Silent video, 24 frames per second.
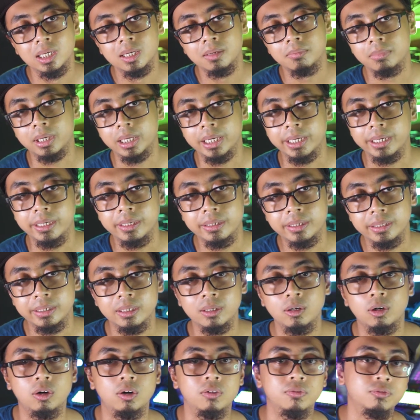but
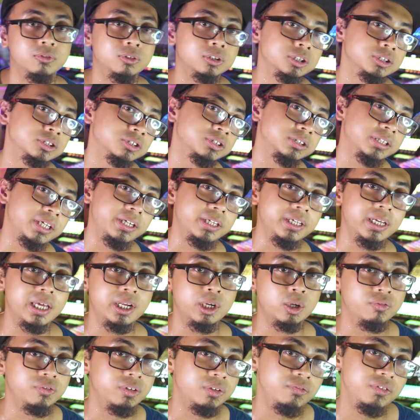of course, at the end
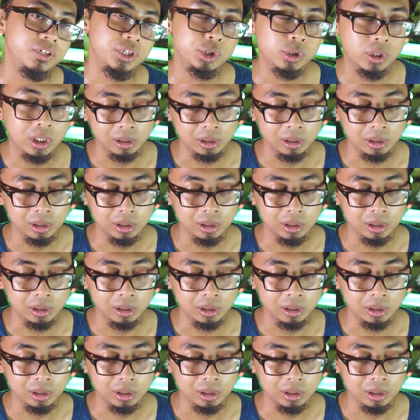of the video,